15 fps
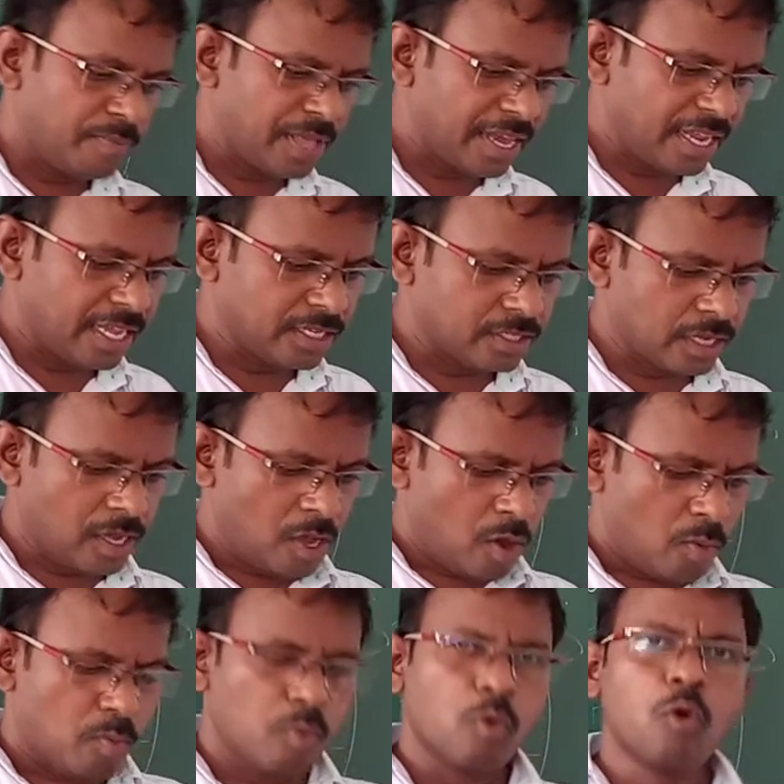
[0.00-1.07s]
there is
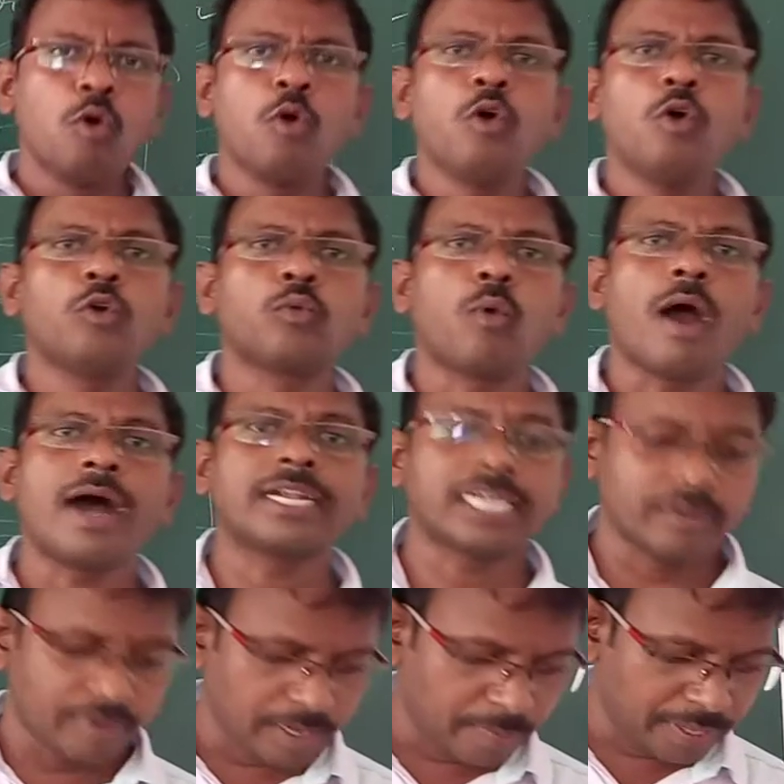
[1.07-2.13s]
more water
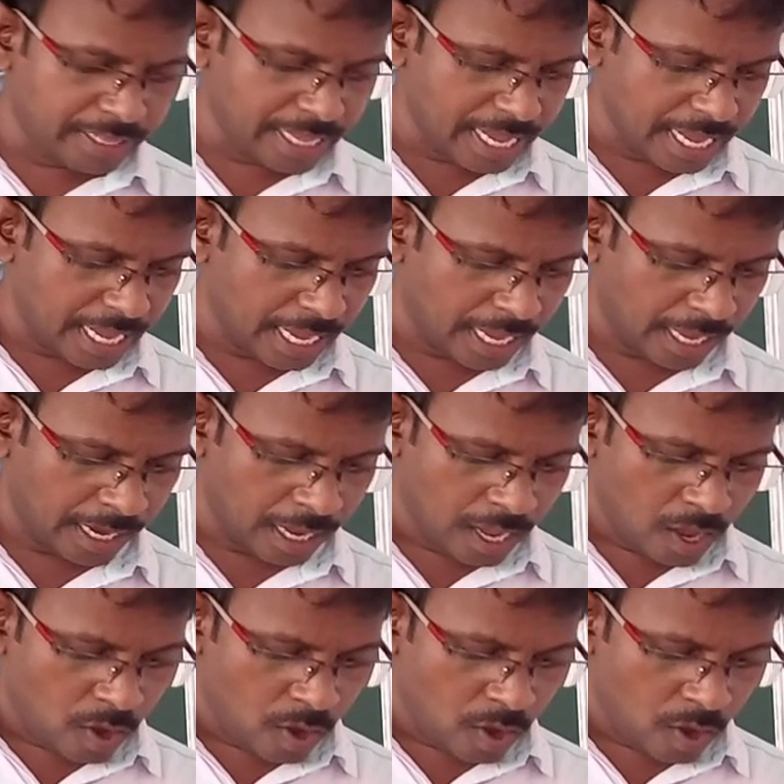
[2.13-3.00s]
will be there.